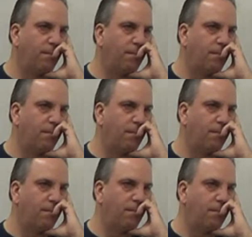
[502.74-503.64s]

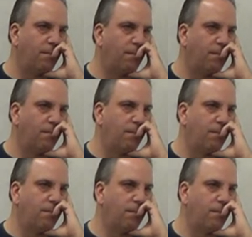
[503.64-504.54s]

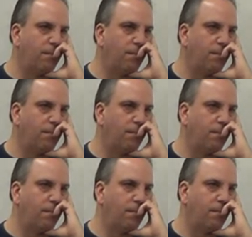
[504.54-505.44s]

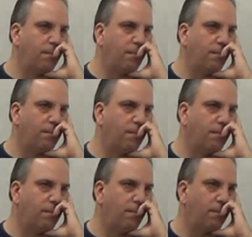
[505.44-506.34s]

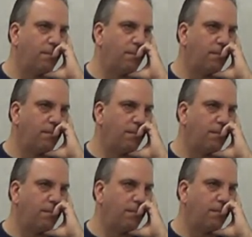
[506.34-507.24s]

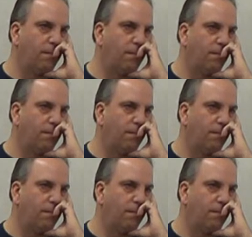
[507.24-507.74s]
(silent)